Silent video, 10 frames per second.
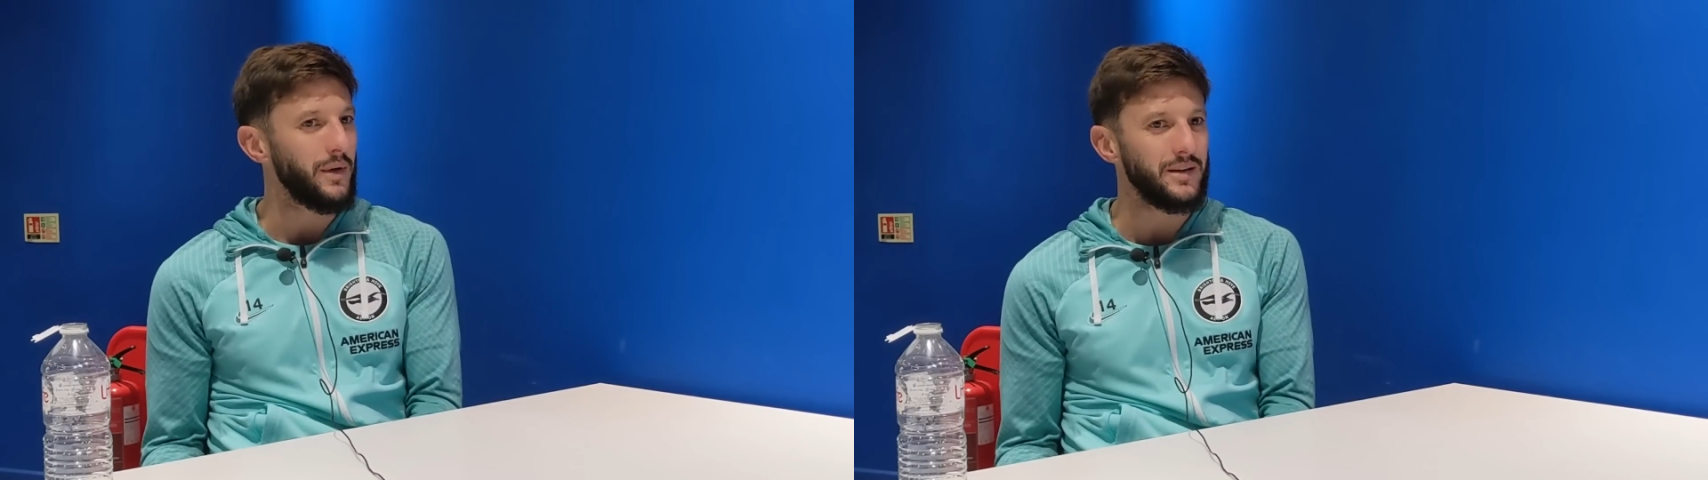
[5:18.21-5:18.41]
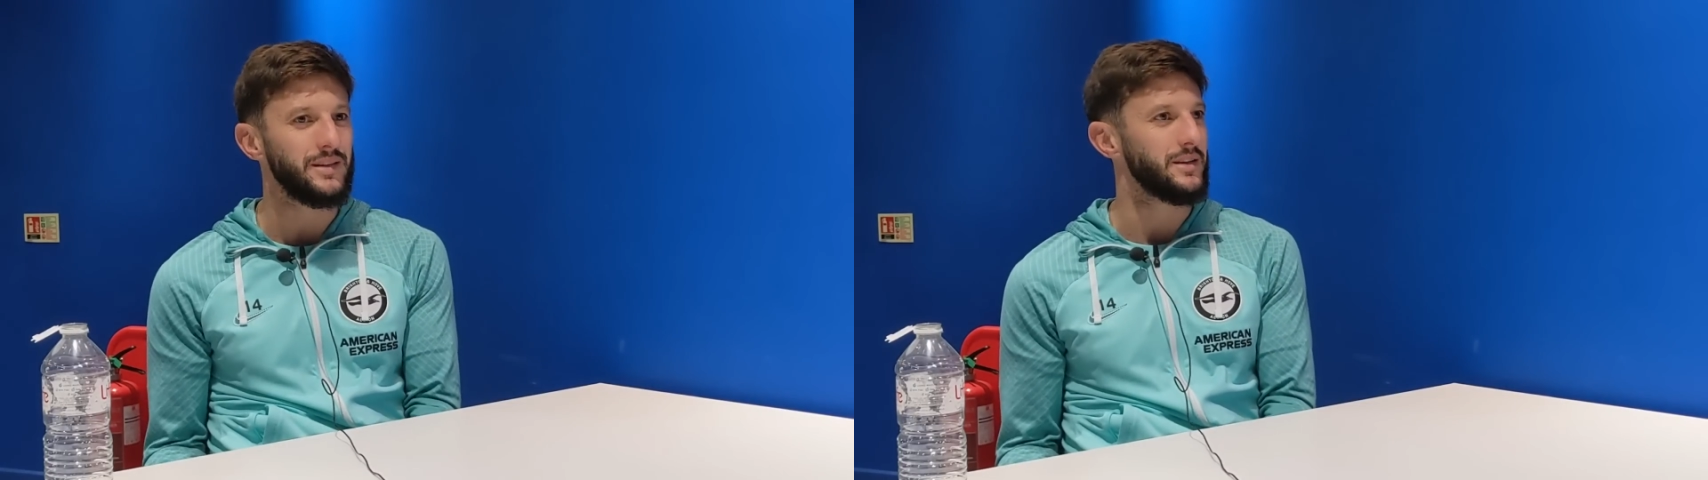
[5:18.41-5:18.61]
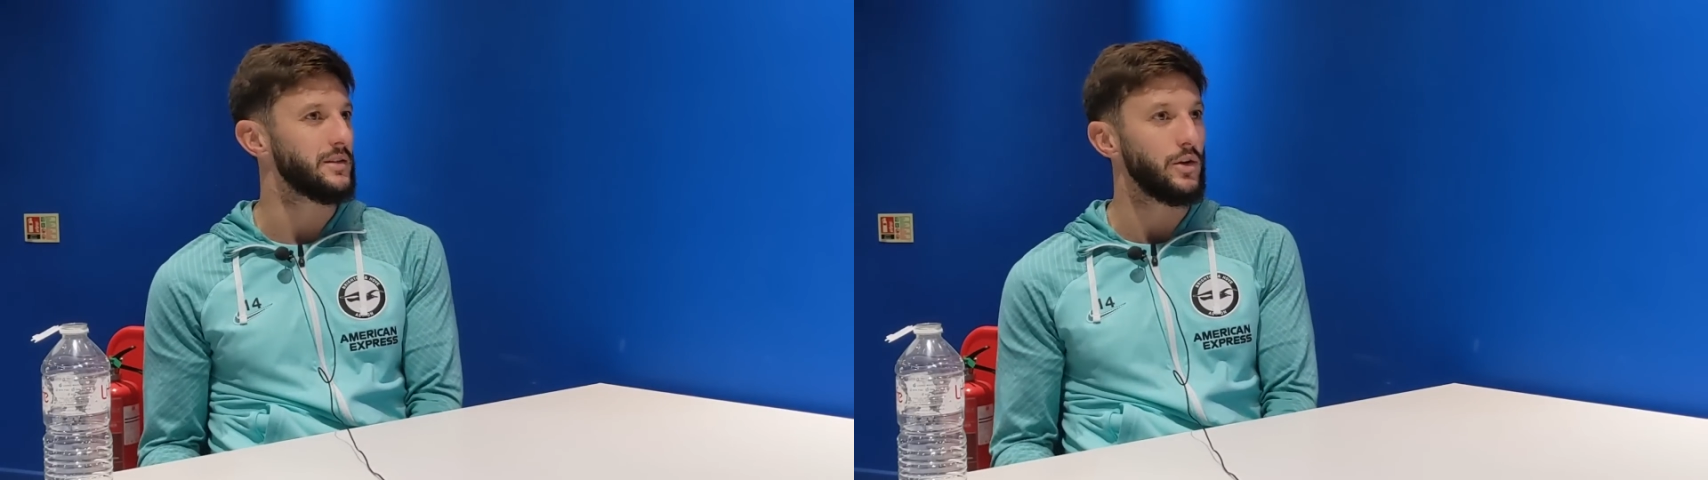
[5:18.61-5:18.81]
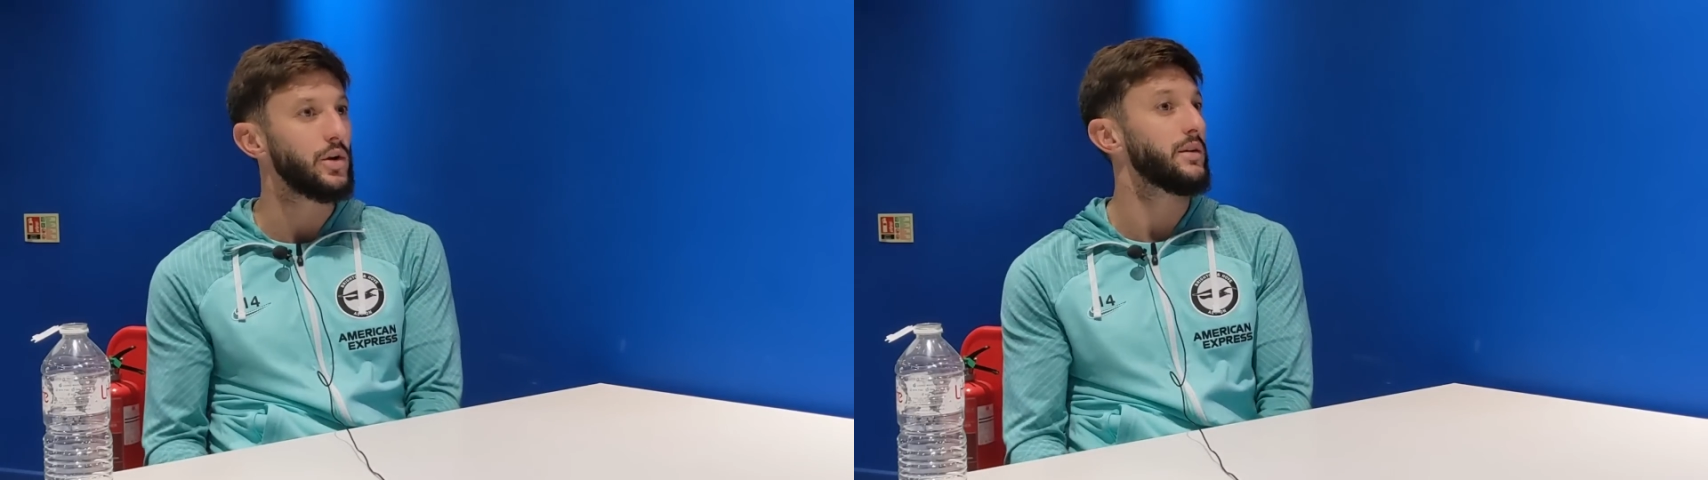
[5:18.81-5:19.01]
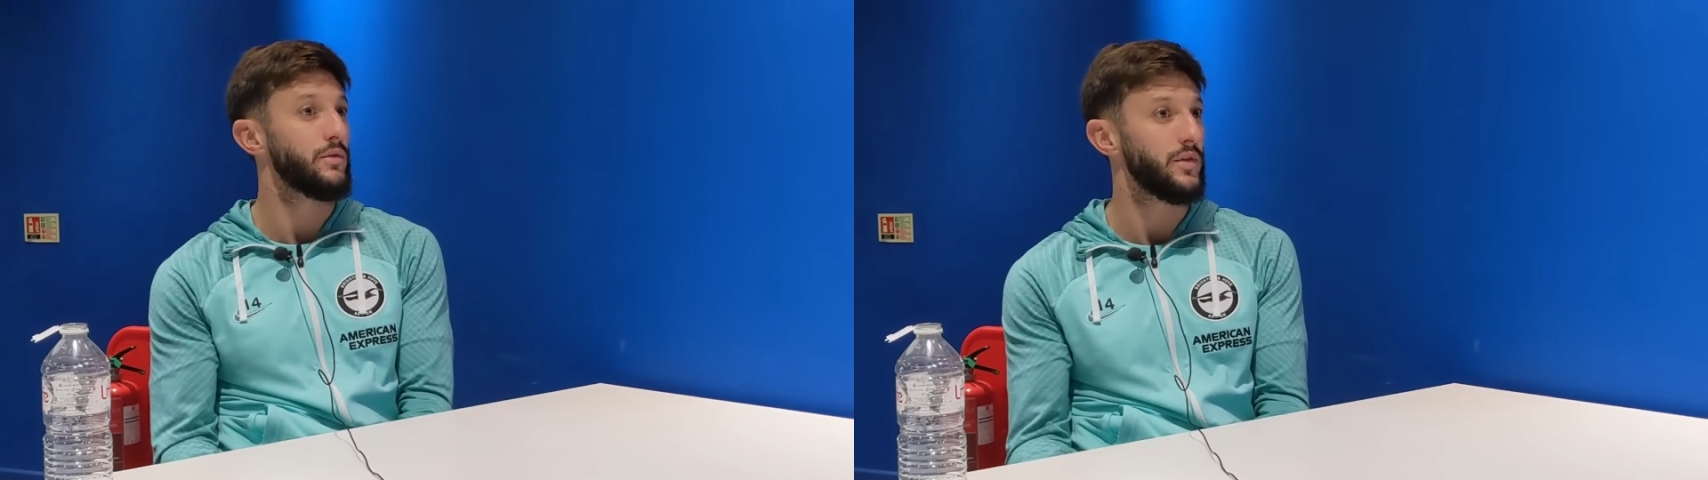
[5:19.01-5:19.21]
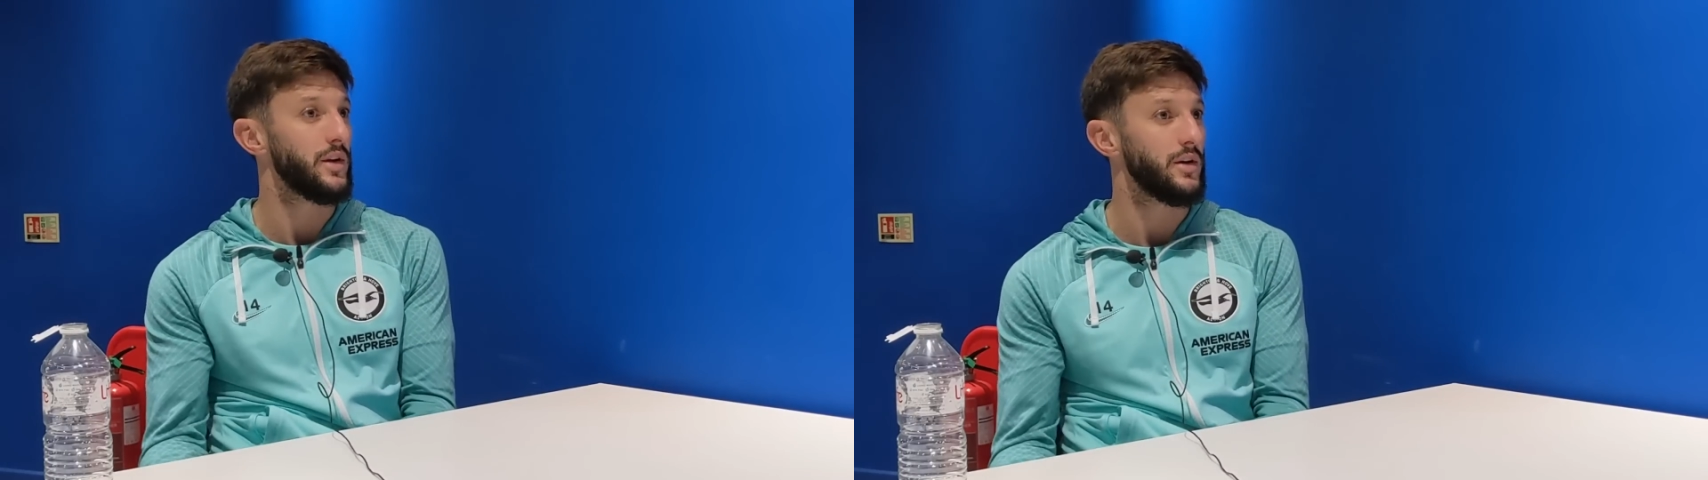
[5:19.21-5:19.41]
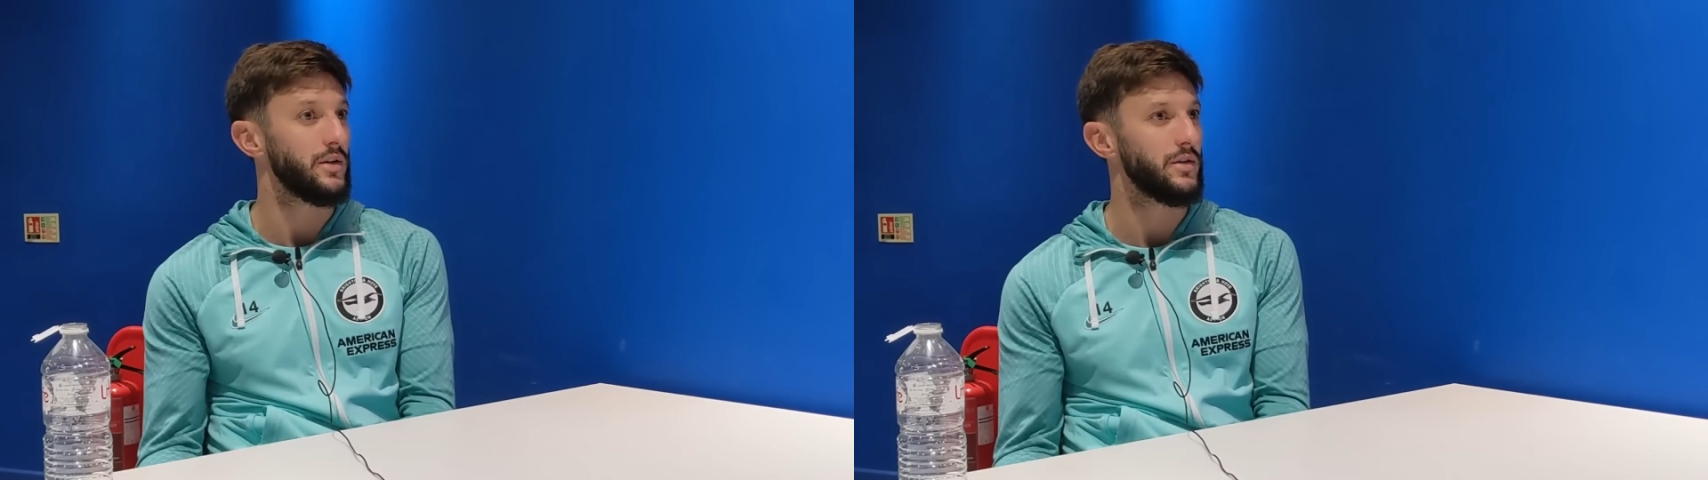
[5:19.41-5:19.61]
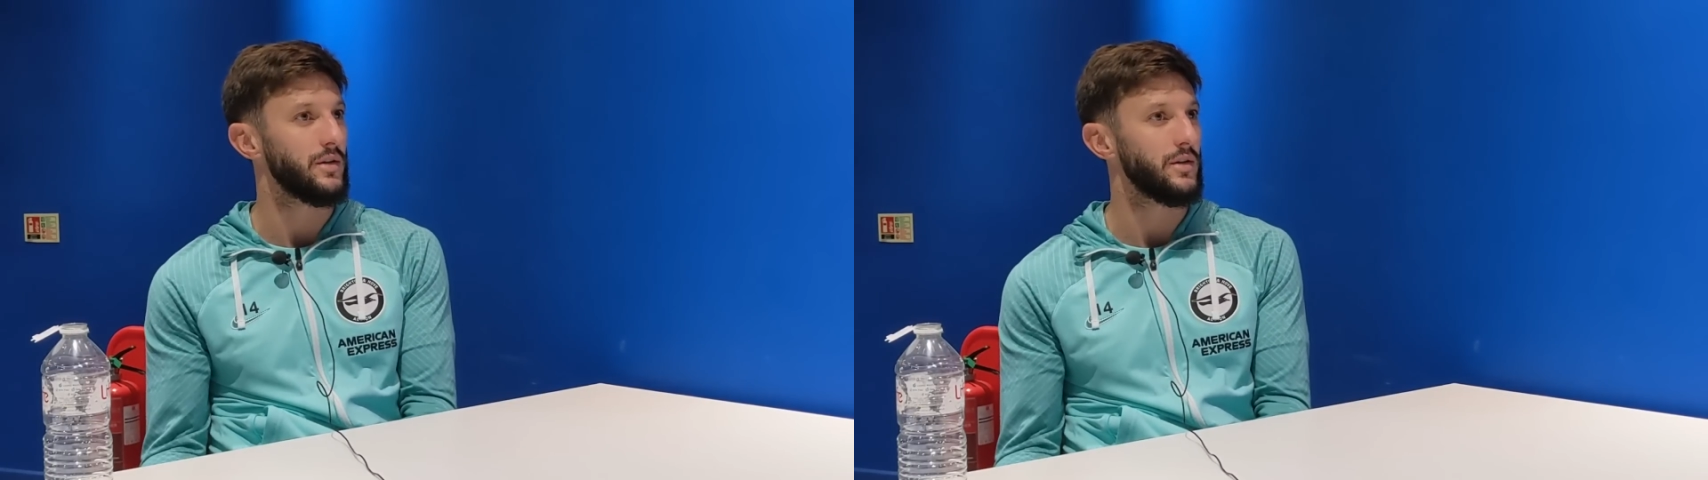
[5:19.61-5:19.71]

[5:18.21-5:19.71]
Messi's looking for you,